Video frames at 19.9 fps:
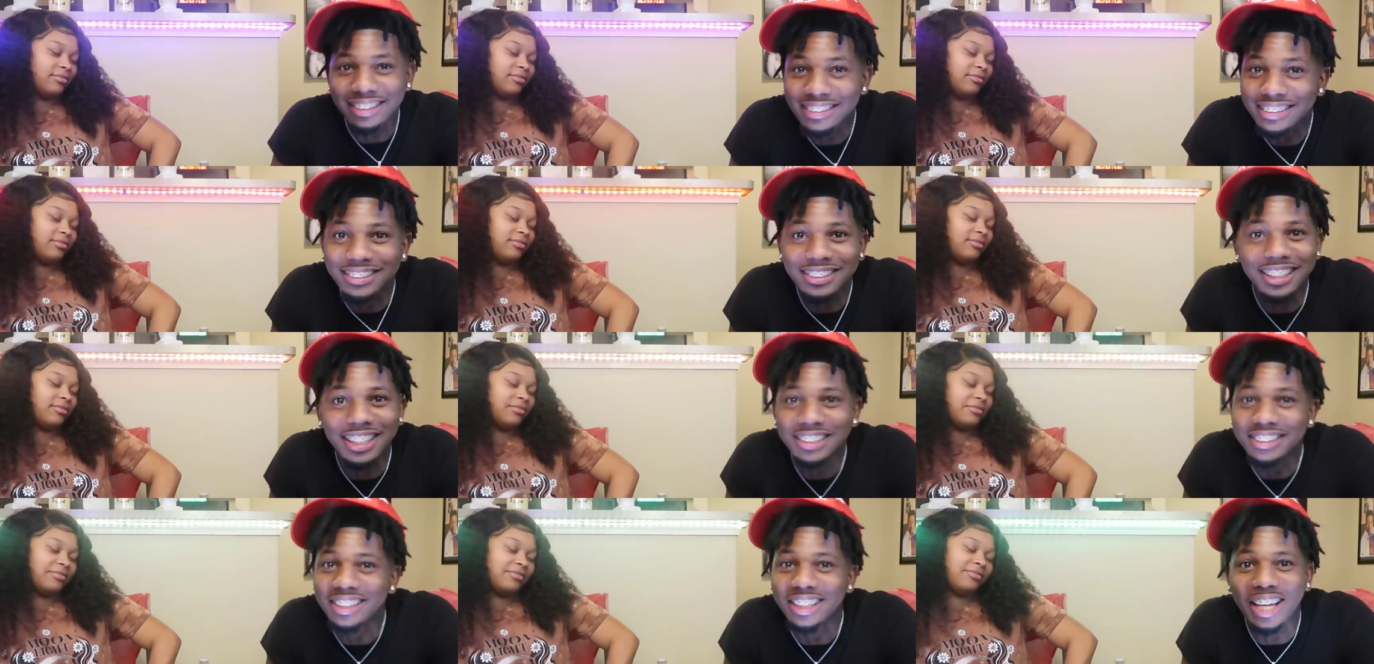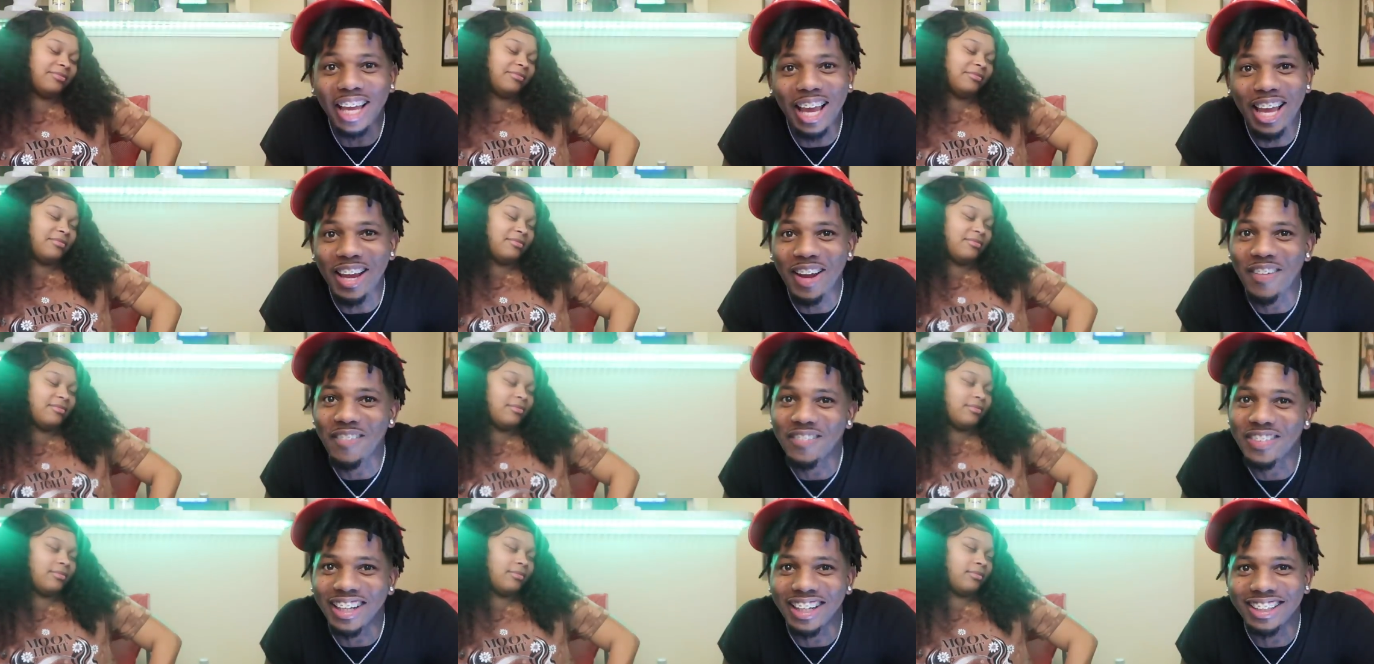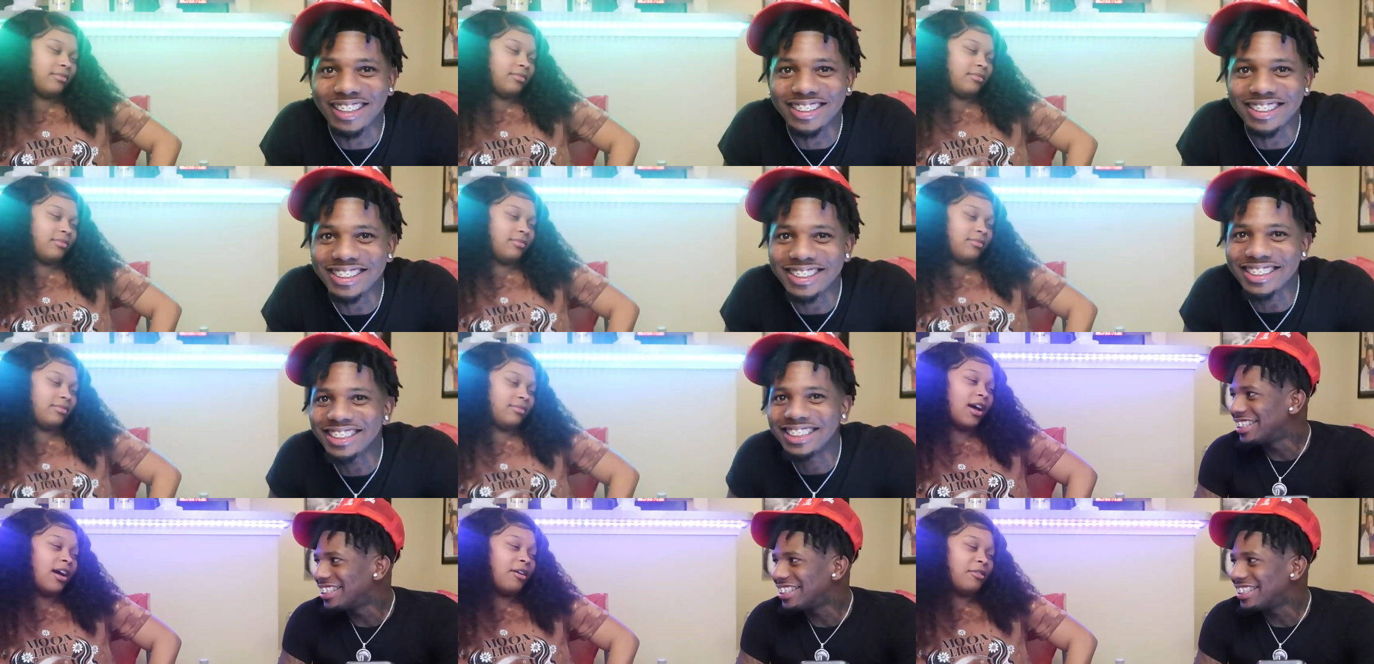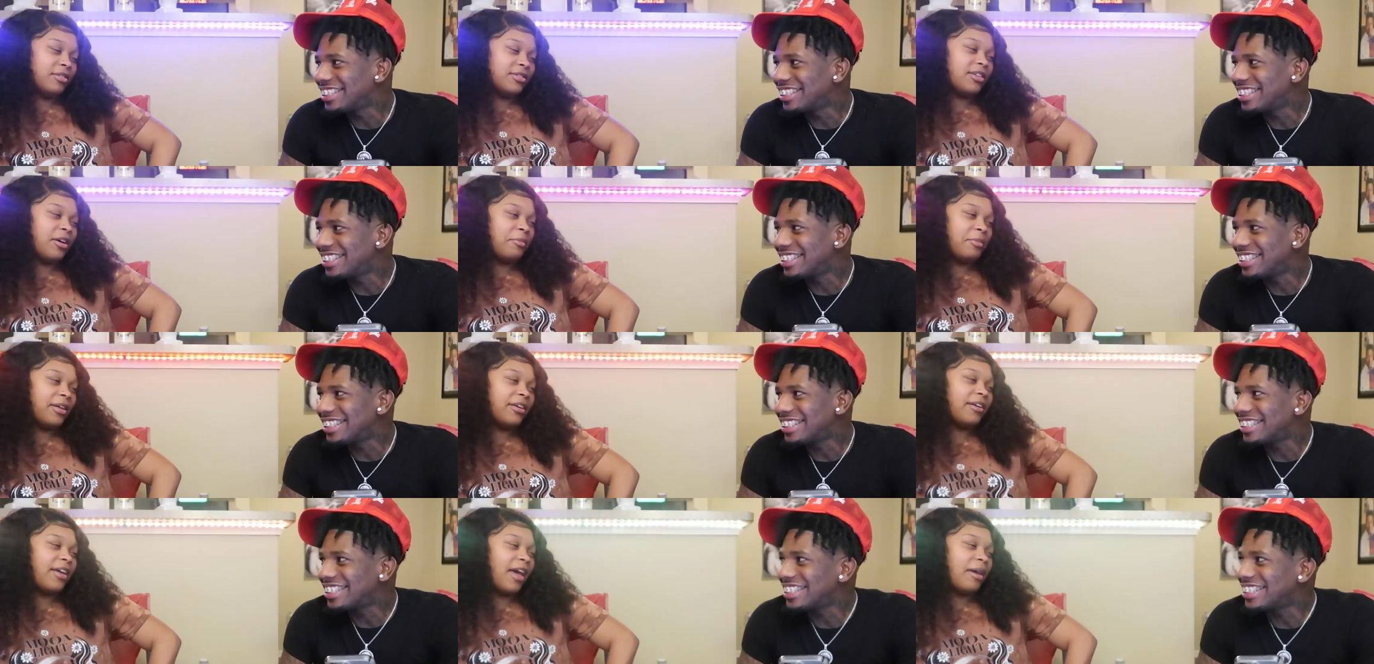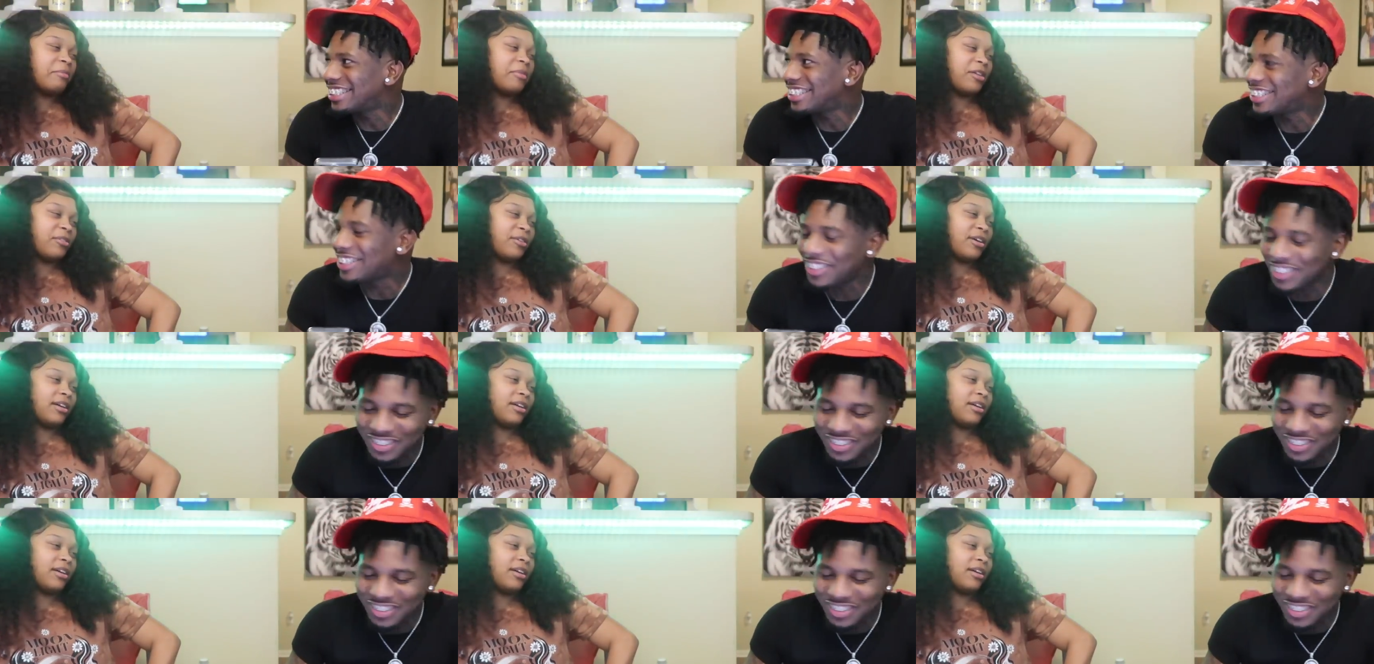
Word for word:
Speaker 1: This is just a game, fellas.
Speaker 2: Oh, it's gonna be a game, all